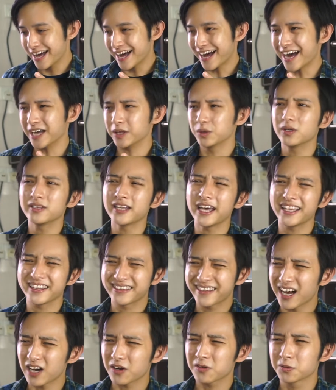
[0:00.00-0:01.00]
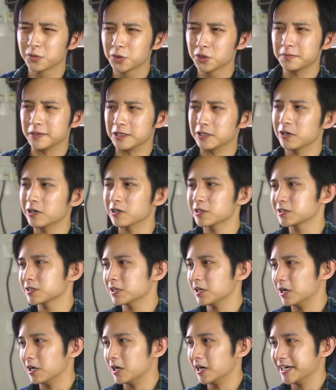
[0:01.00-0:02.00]
I don't like dark roast because
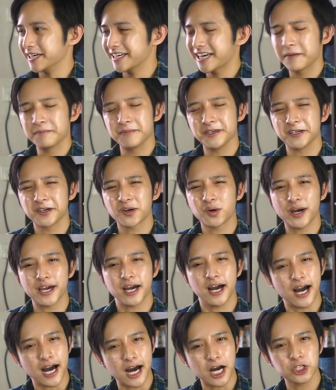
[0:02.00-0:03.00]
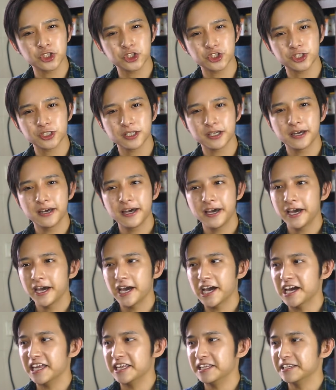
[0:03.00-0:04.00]
it can be quite harsh
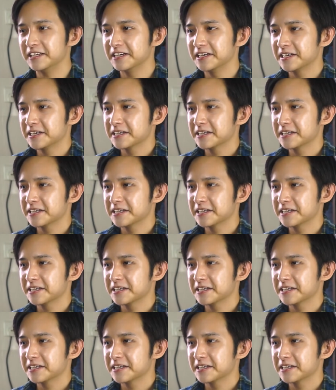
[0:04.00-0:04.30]
and